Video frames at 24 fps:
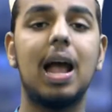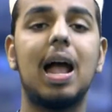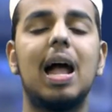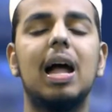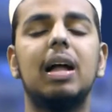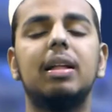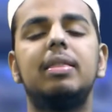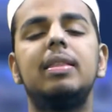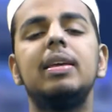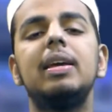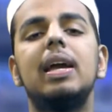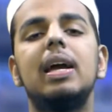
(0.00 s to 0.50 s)

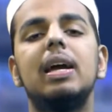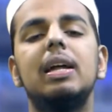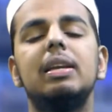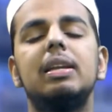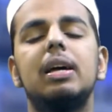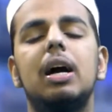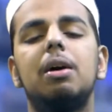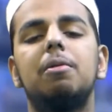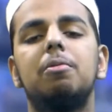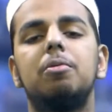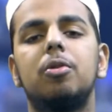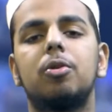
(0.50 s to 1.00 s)
At the end,
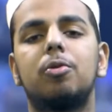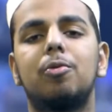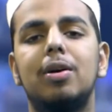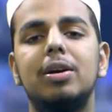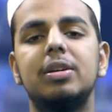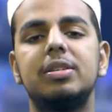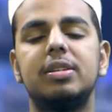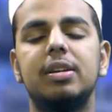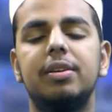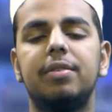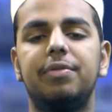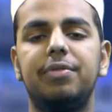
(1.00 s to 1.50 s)
I will
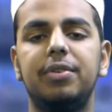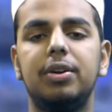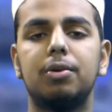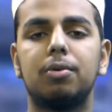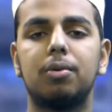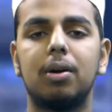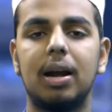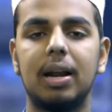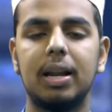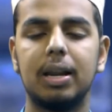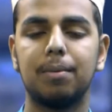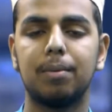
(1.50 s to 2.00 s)
request if you
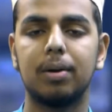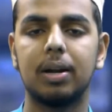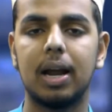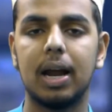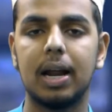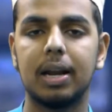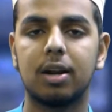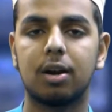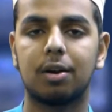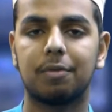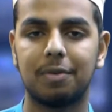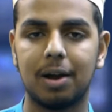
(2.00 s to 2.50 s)
or anyone
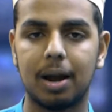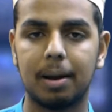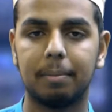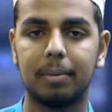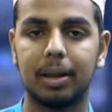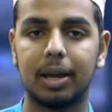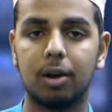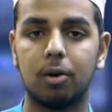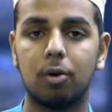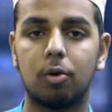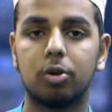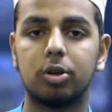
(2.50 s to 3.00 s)
in your
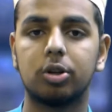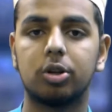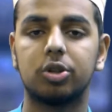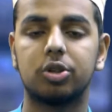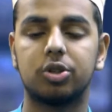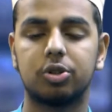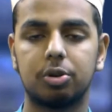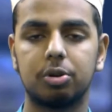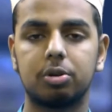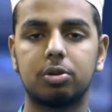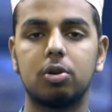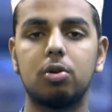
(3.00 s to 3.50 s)
family or your
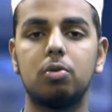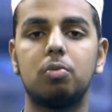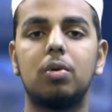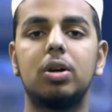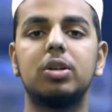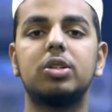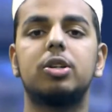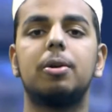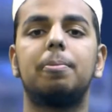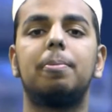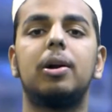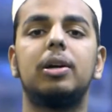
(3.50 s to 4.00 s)
circle
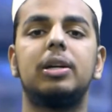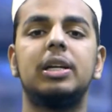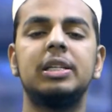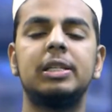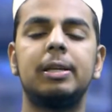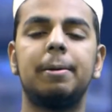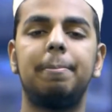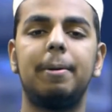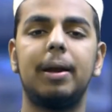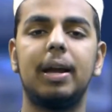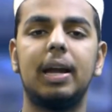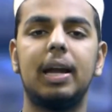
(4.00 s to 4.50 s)
wants to
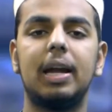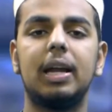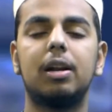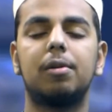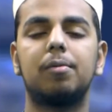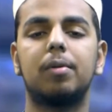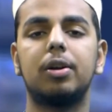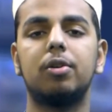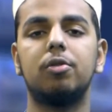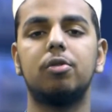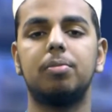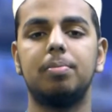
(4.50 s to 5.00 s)
participate in
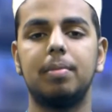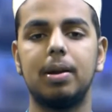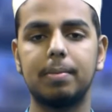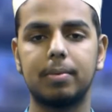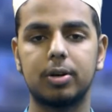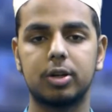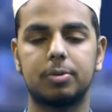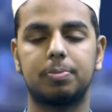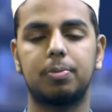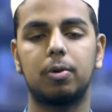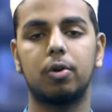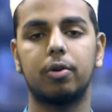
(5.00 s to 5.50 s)
our Youth
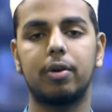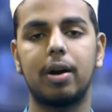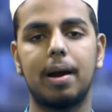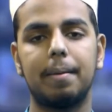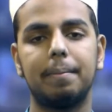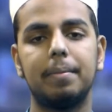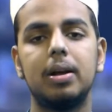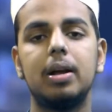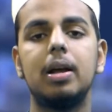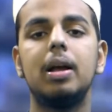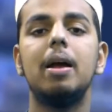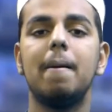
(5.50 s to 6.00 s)
Memers
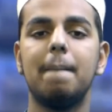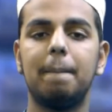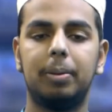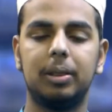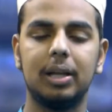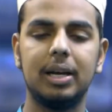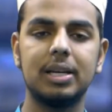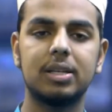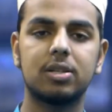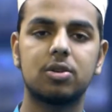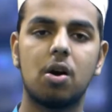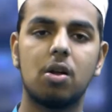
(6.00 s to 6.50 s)
program,
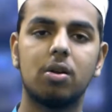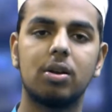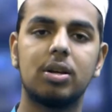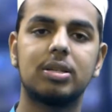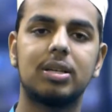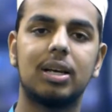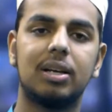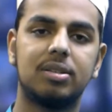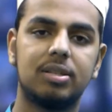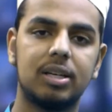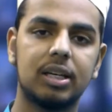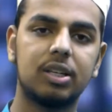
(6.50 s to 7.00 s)
please call
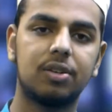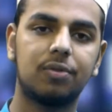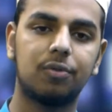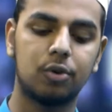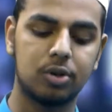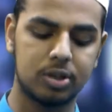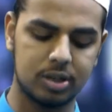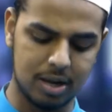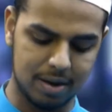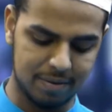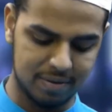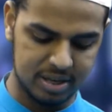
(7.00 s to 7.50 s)
us at
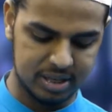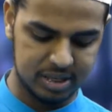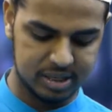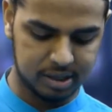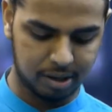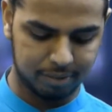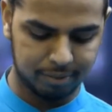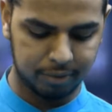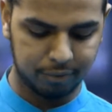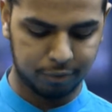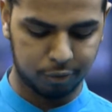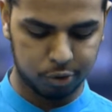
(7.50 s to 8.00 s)

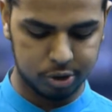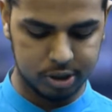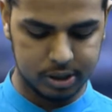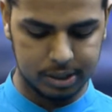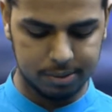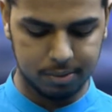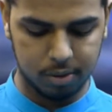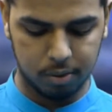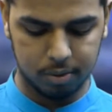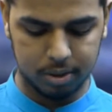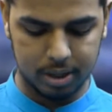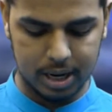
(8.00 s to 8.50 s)

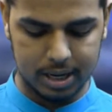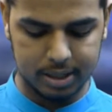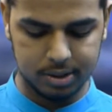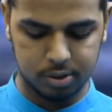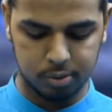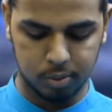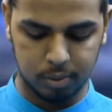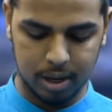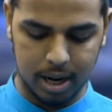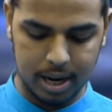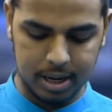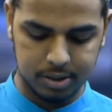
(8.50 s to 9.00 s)

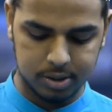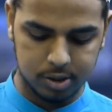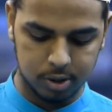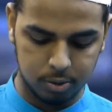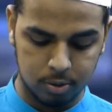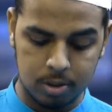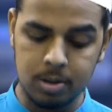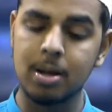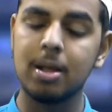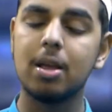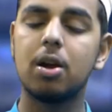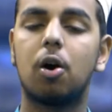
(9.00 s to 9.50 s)

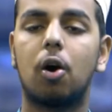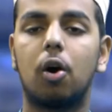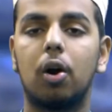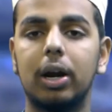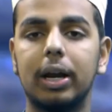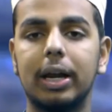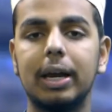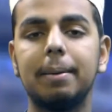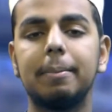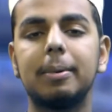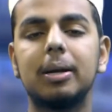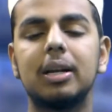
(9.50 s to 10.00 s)
647-740-9292
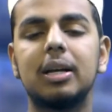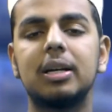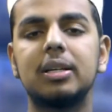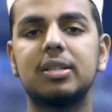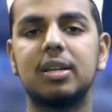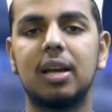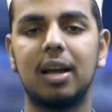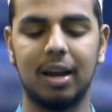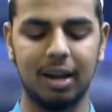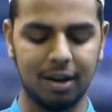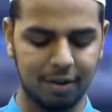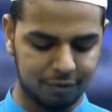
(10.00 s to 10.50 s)
or email us
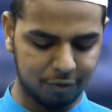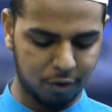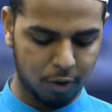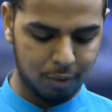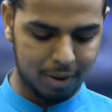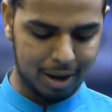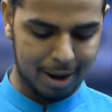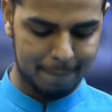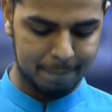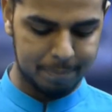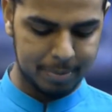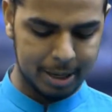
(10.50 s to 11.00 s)
at
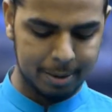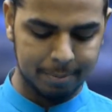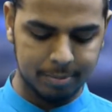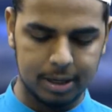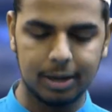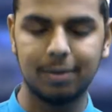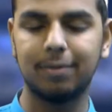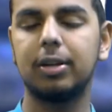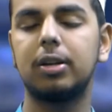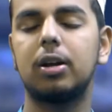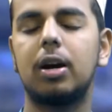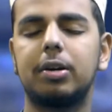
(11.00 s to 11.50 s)

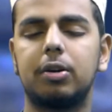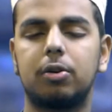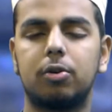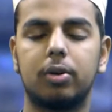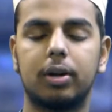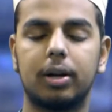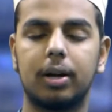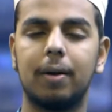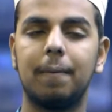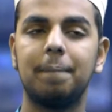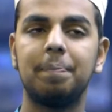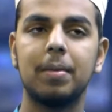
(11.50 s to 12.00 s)

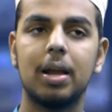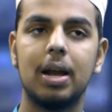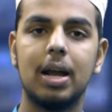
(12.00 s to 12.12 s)
info@meemtv.org.